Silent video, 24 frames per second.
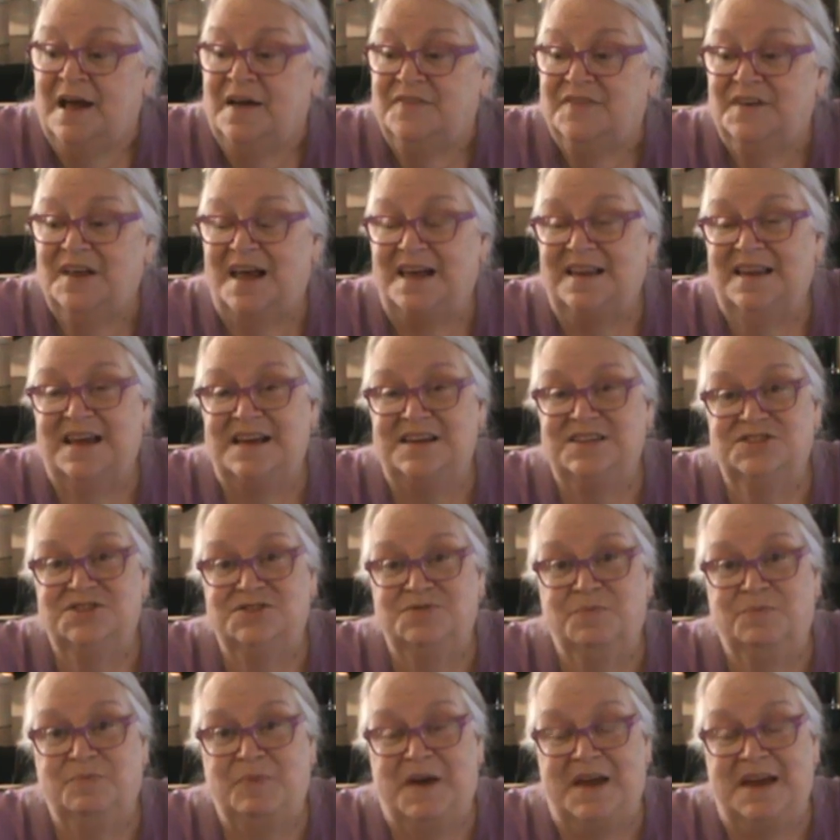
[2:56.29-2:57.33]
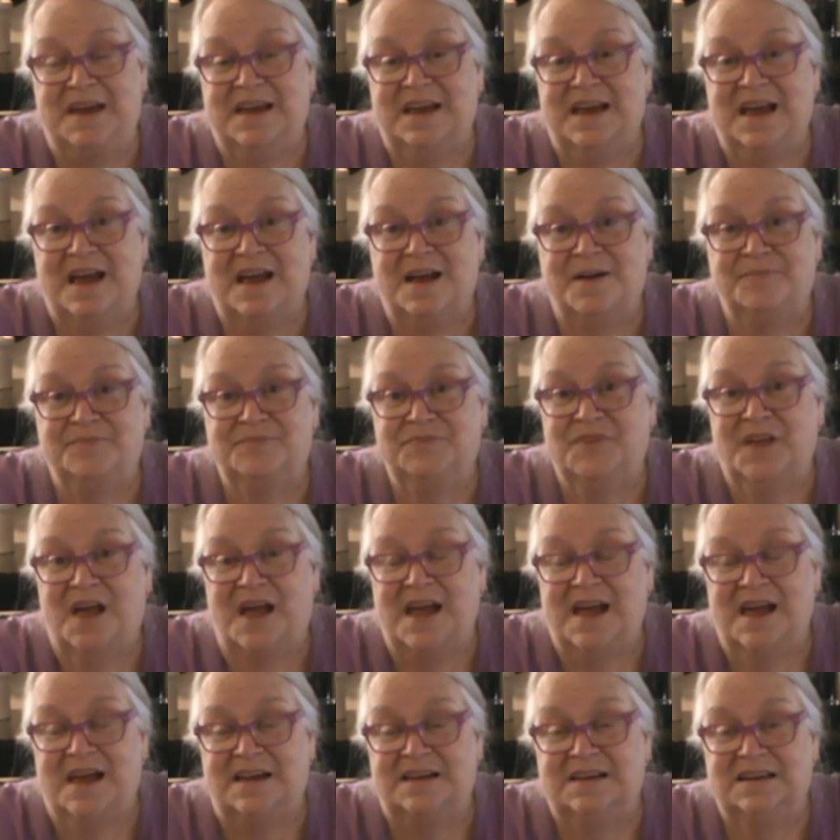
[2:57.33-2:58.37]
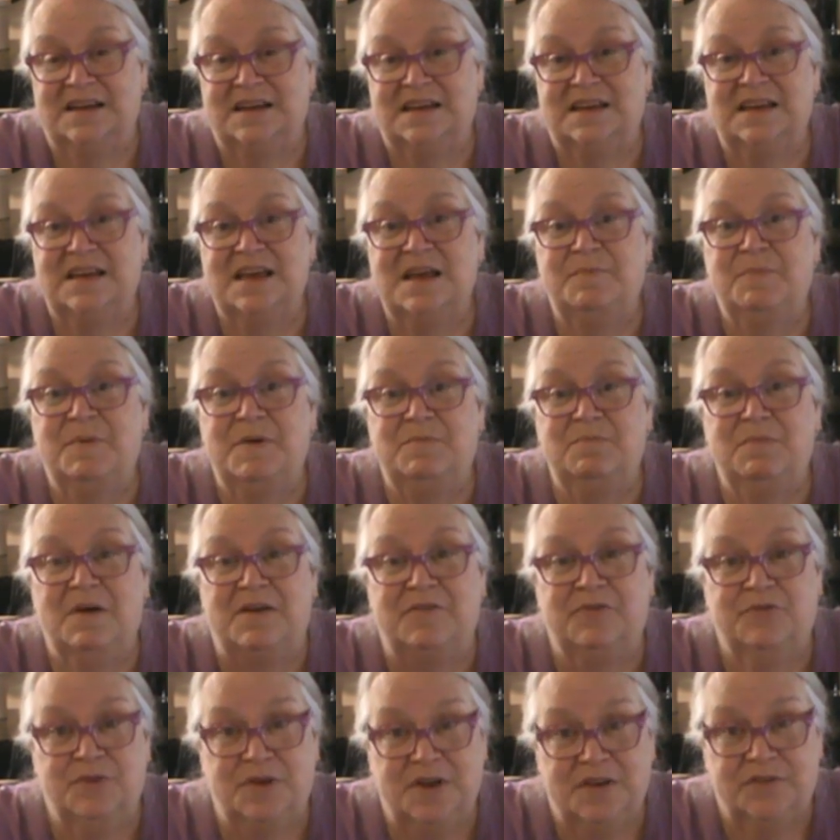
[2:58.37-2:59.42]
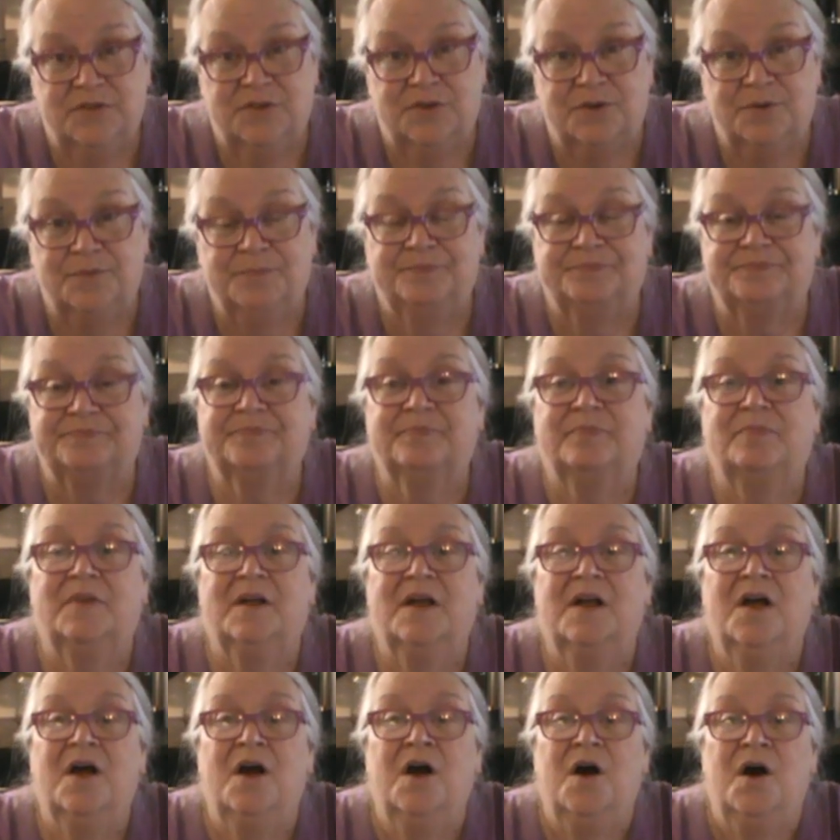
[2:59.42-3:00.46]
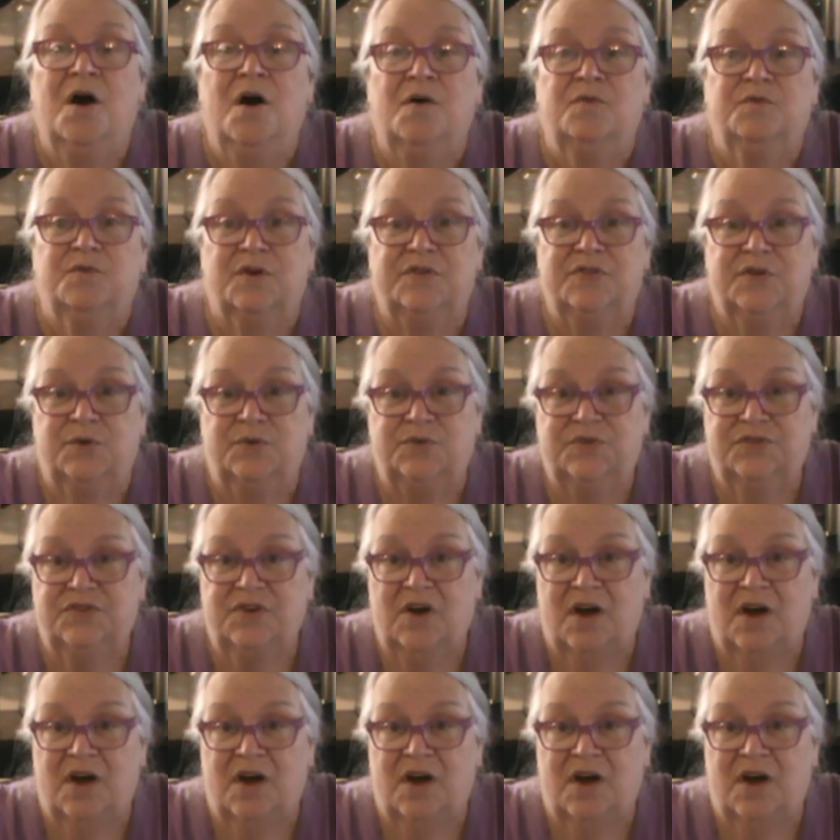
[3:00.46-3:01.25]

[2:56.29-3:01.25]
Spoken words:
that I like to bake and keep in my freezer for those